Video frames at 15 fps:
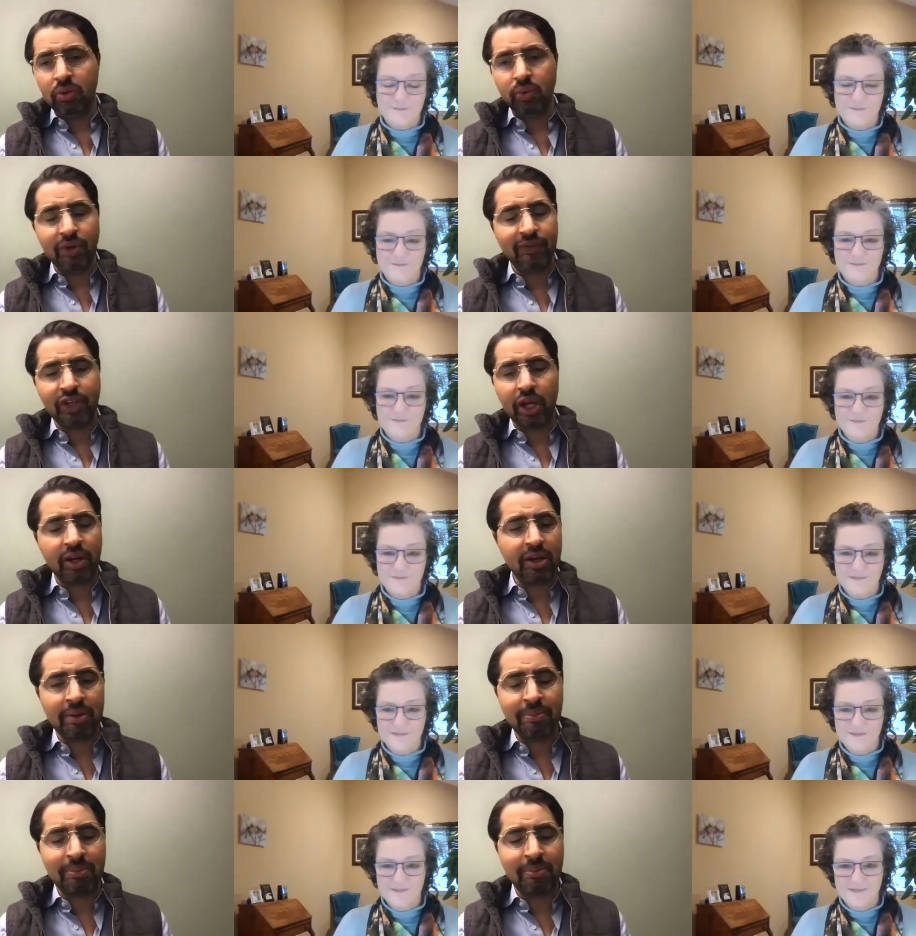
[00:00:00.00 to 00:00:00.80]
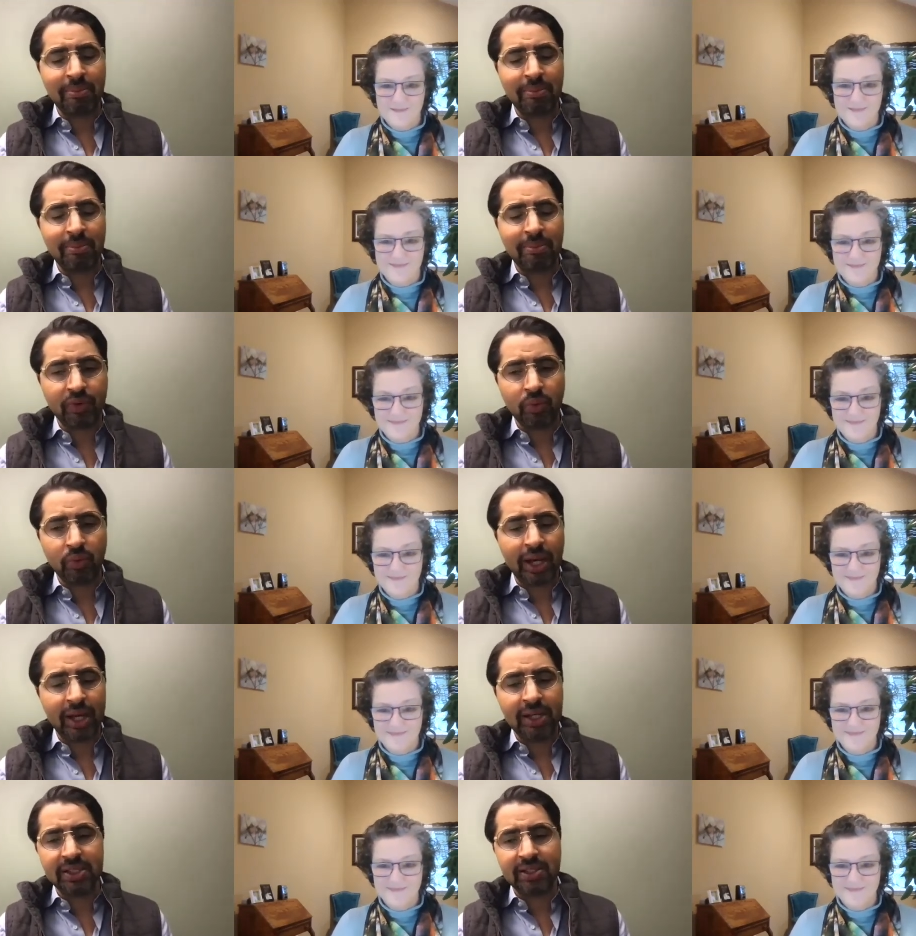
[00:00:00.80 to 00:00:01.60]
Speaker 1: we've done it in many different
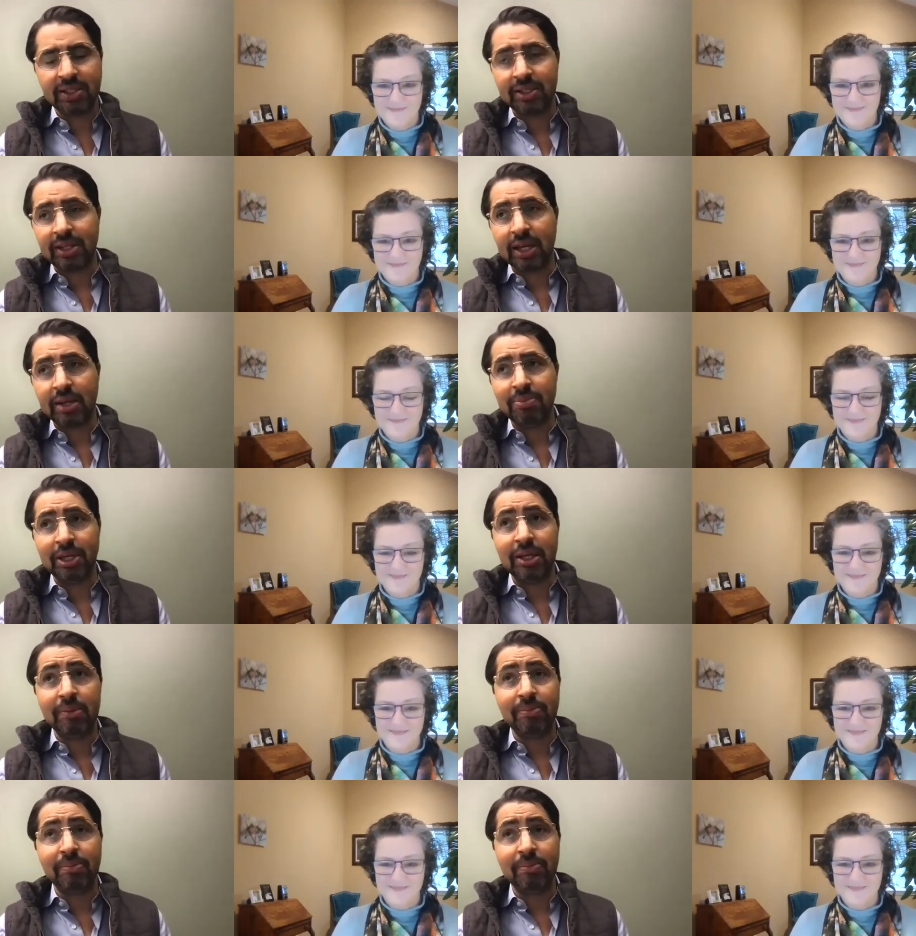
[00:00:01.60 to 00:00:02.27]
ways. It can be